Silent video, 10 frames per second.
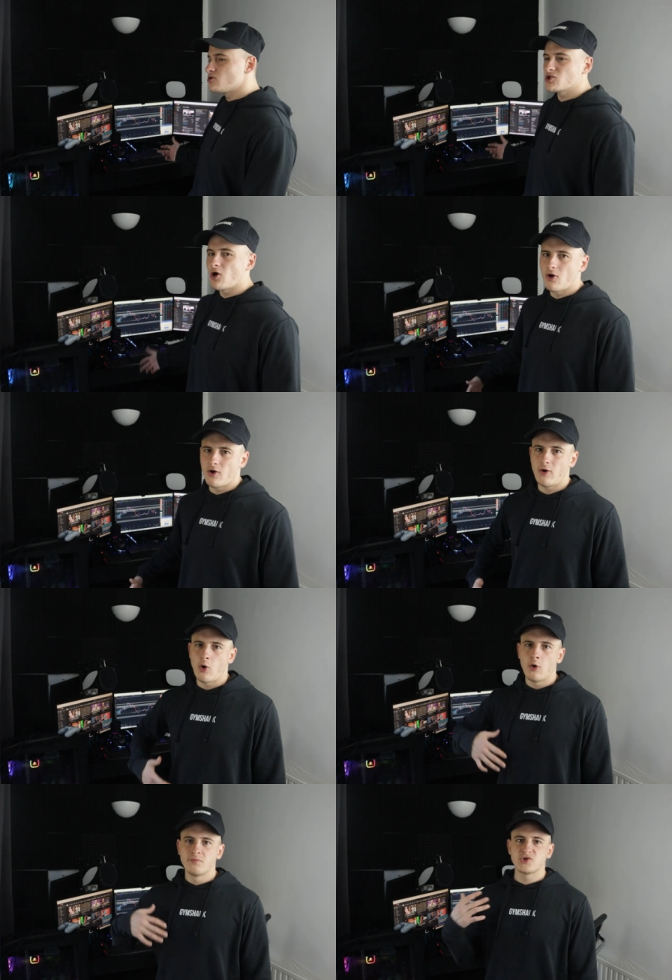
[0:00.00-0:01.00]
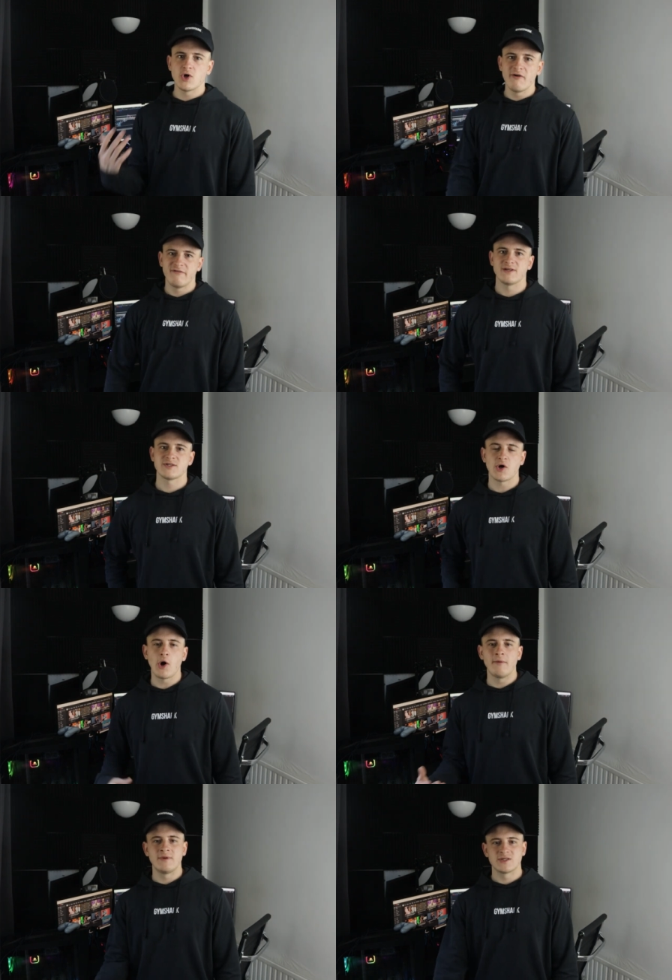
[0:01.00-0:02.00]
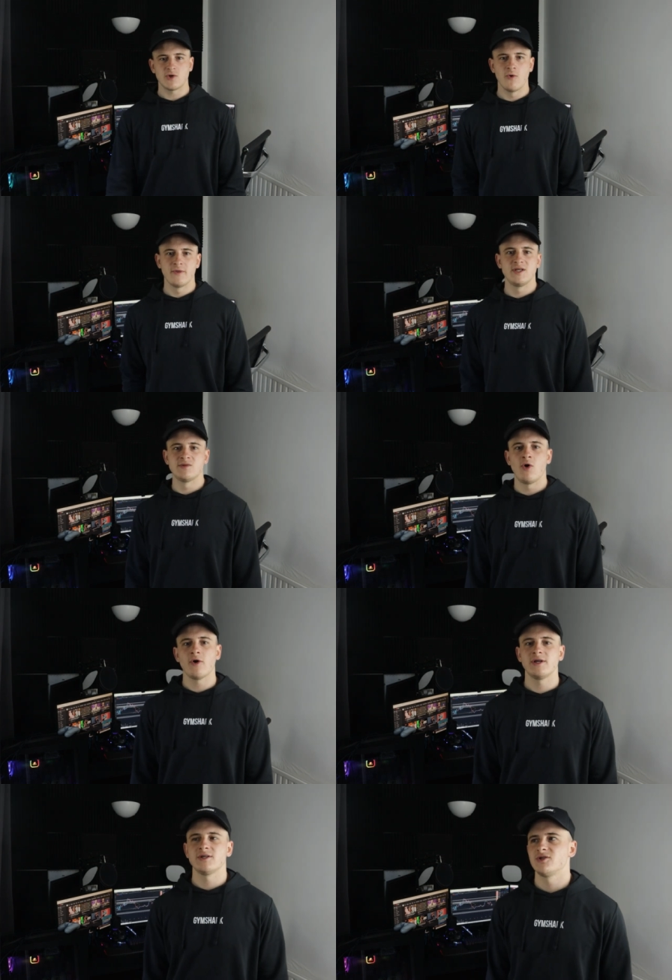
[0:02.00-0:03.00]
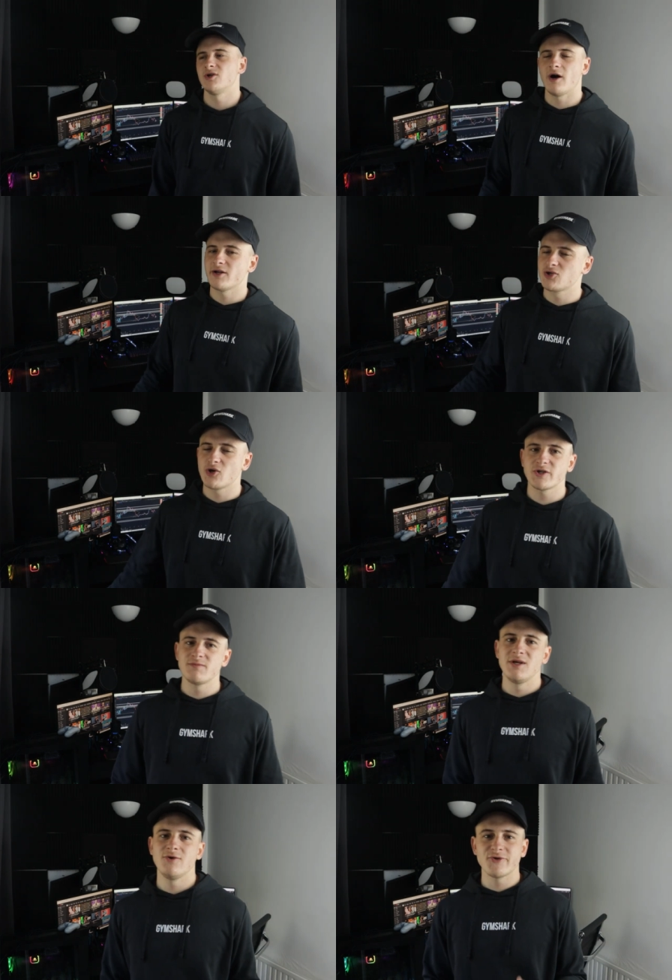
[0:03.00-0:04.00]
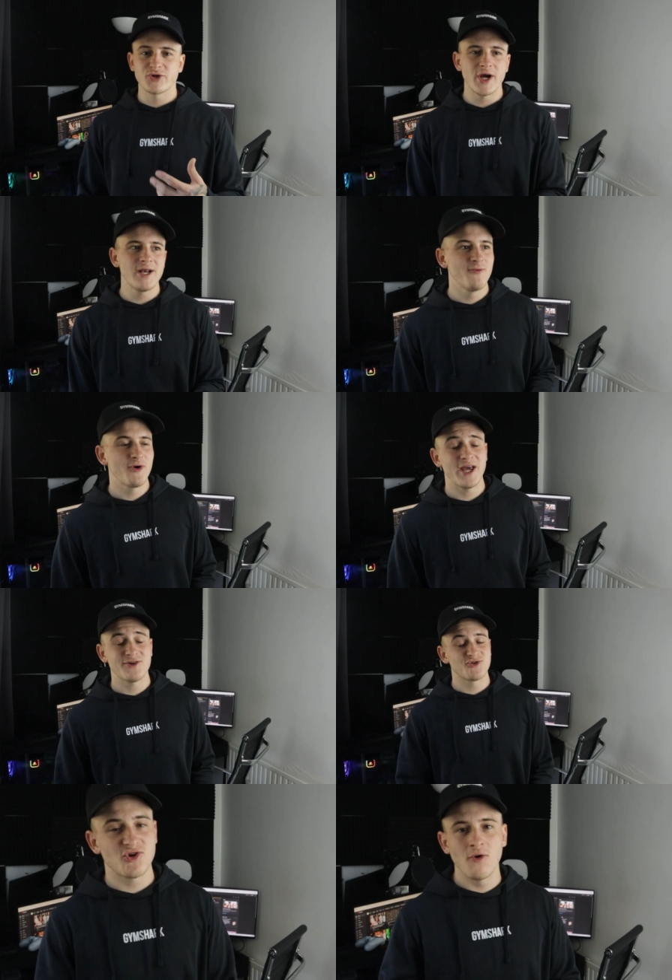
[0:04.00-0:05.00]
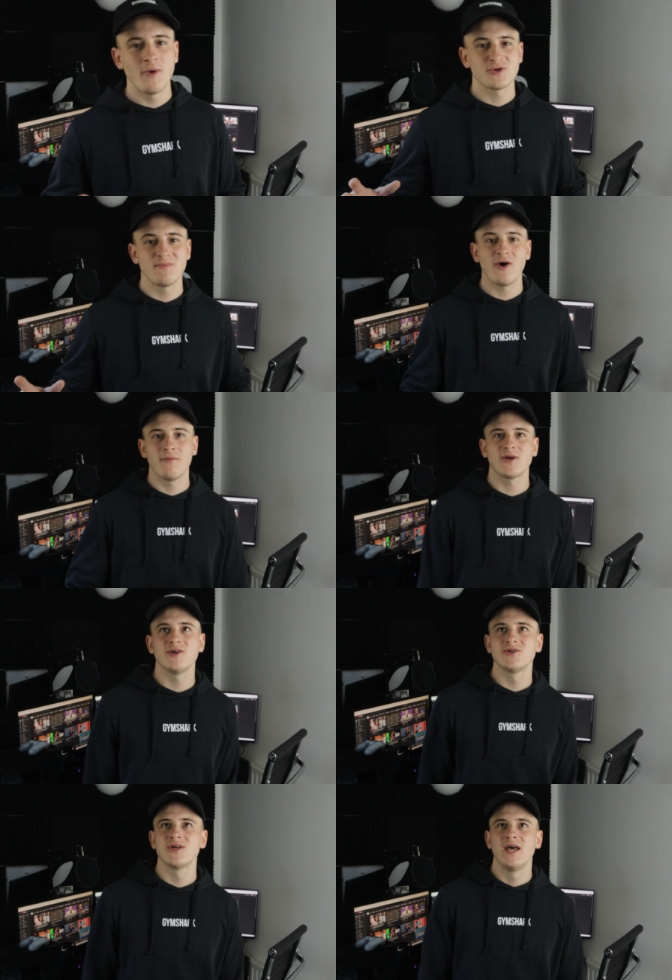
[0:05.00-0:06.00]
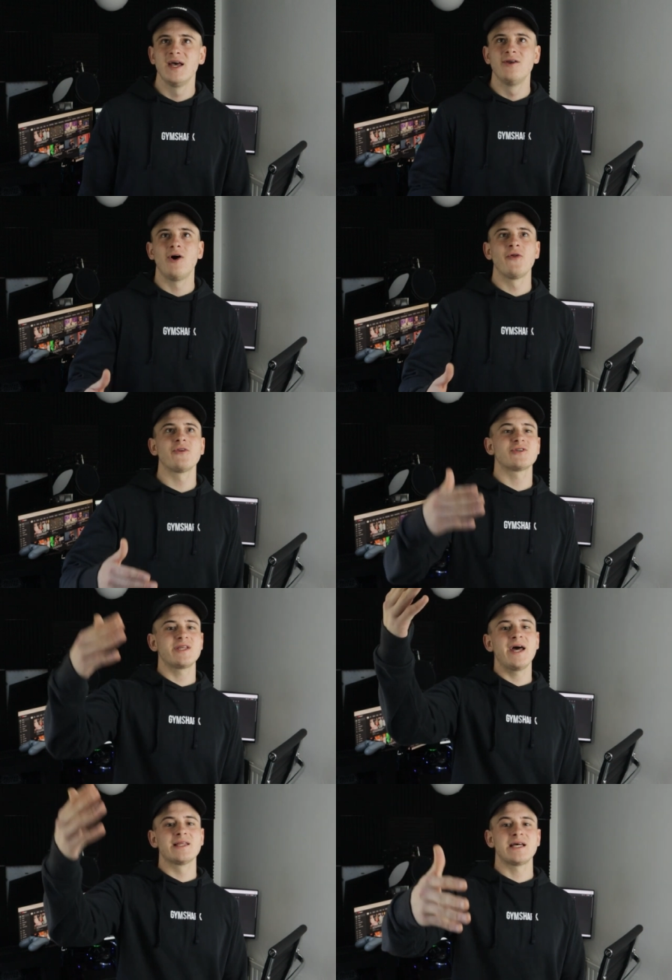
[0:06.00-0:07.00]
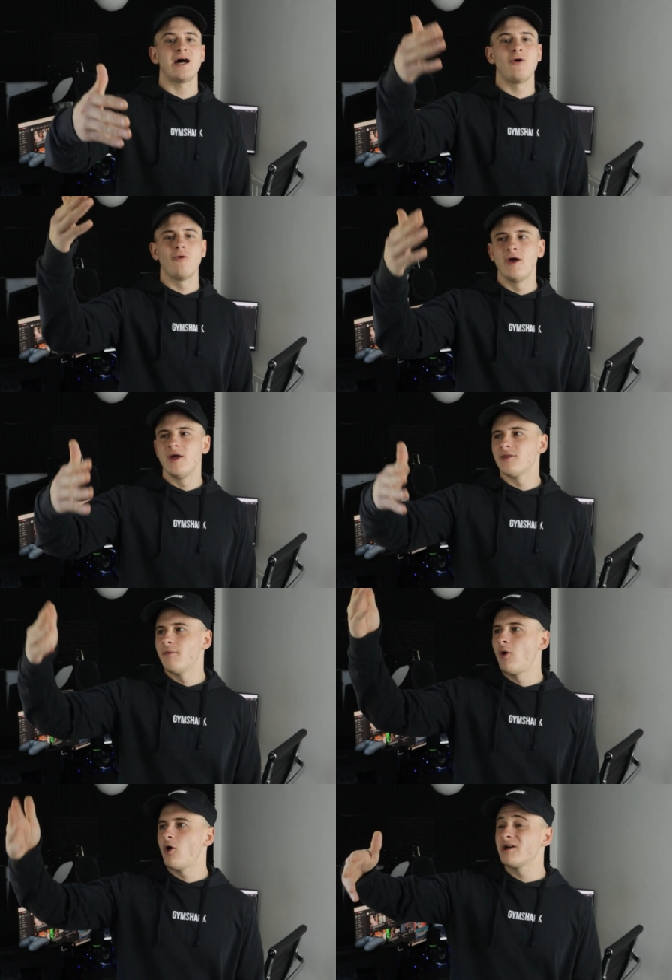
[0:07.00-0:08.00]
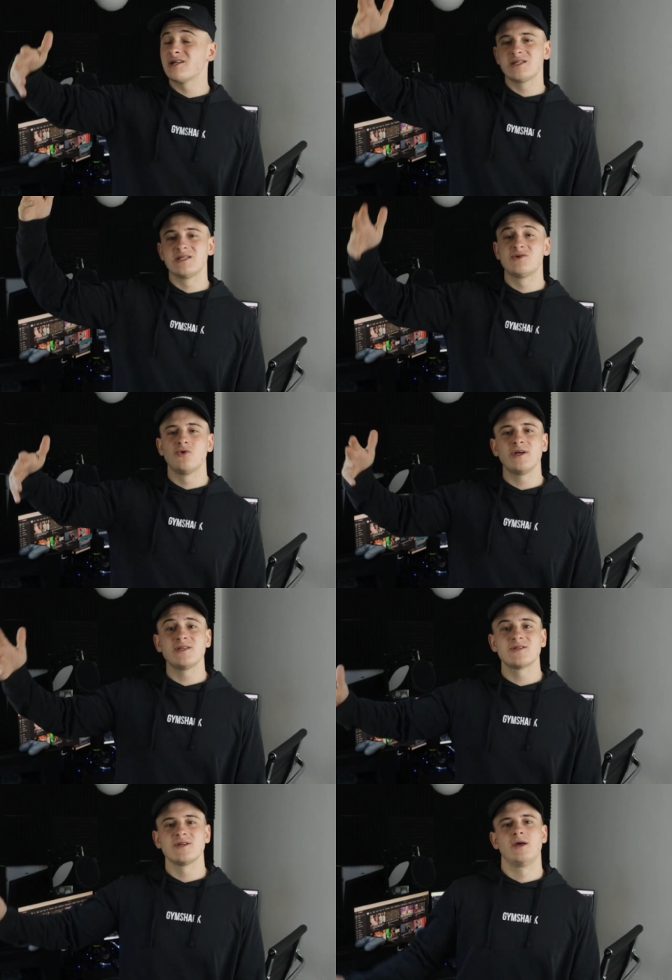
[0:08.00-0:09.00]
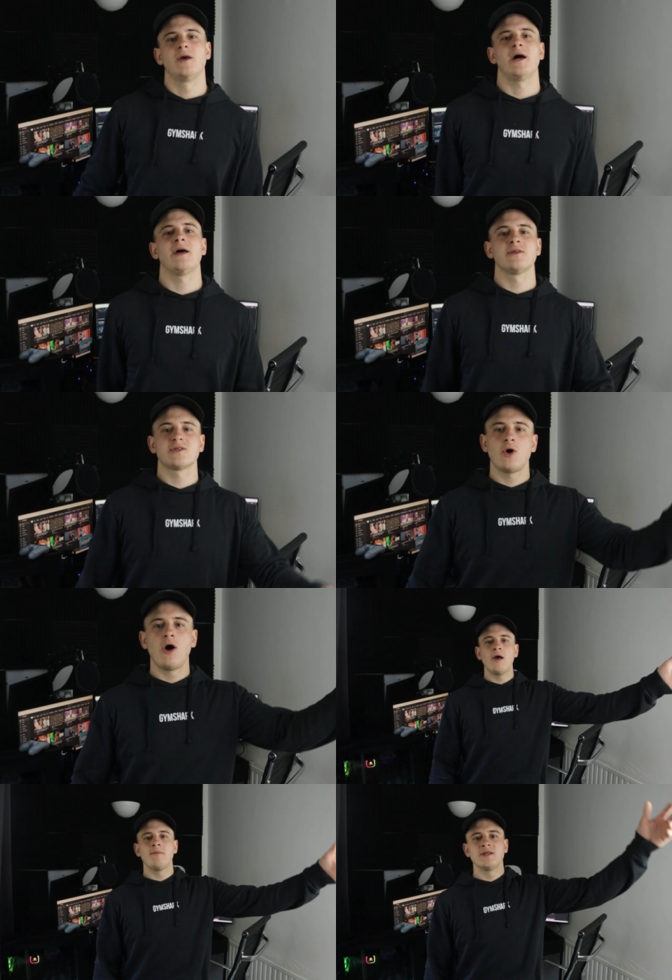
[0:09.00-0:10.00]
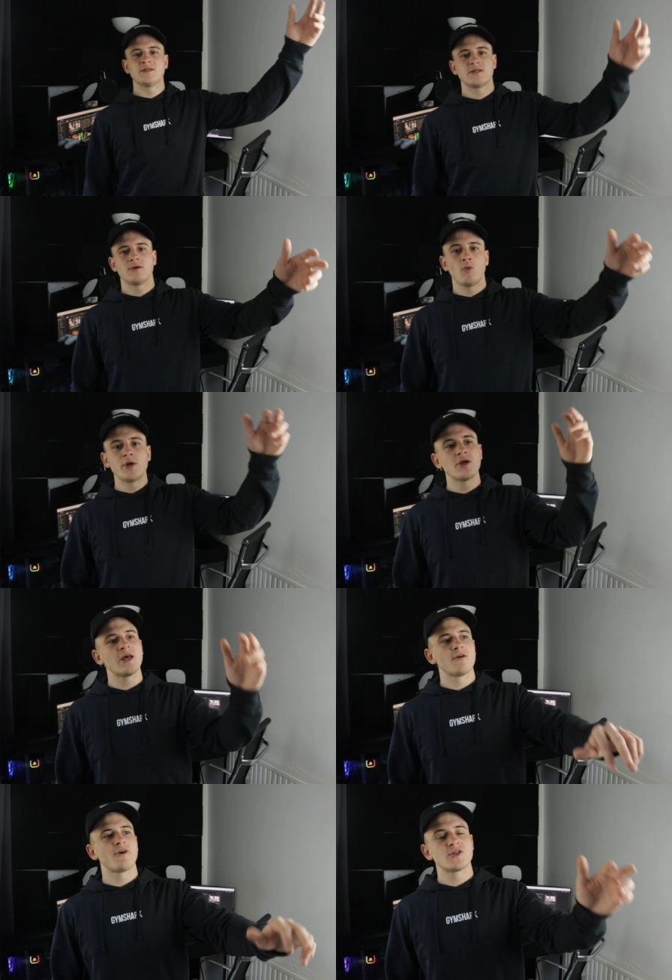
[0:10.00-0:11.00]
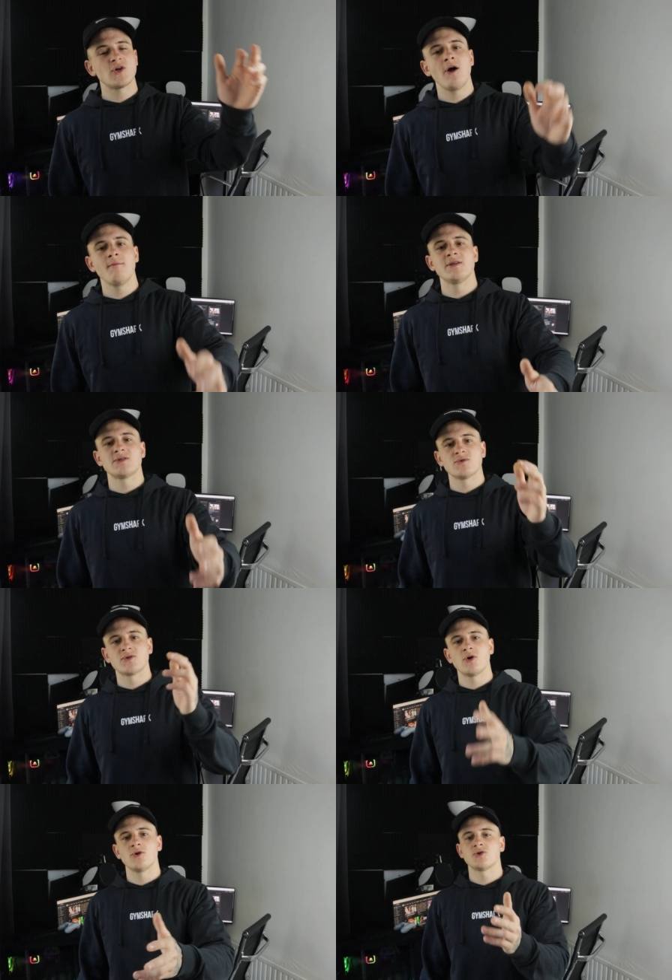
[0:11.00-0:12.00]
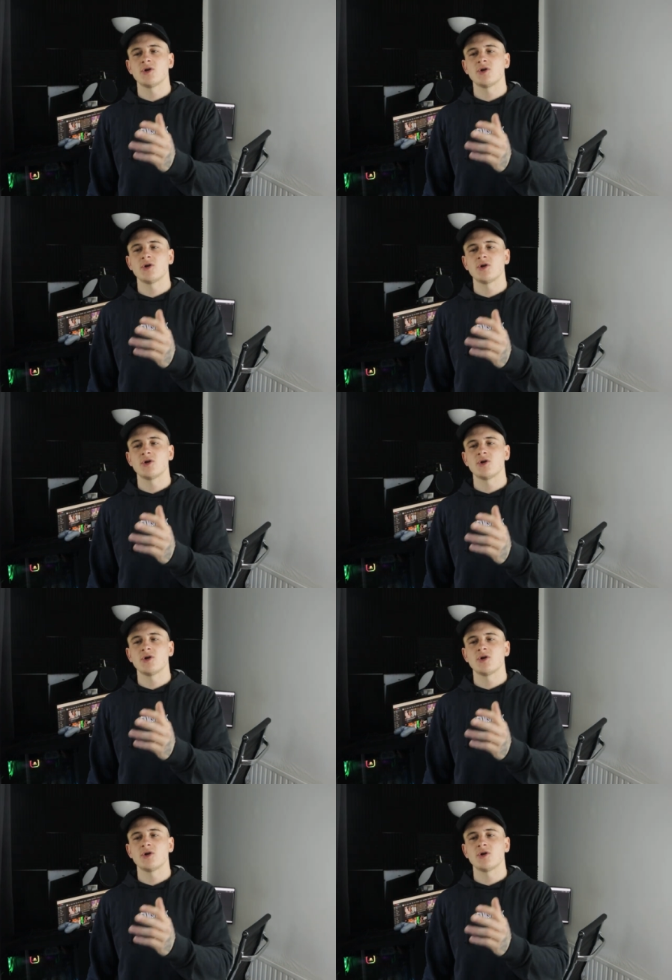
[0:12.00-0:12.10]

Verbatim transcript: you start observing timings on these markets, I trust me, your trading will get so much better because you'll understand how the markets is noise and the timings when you get the right timings on certain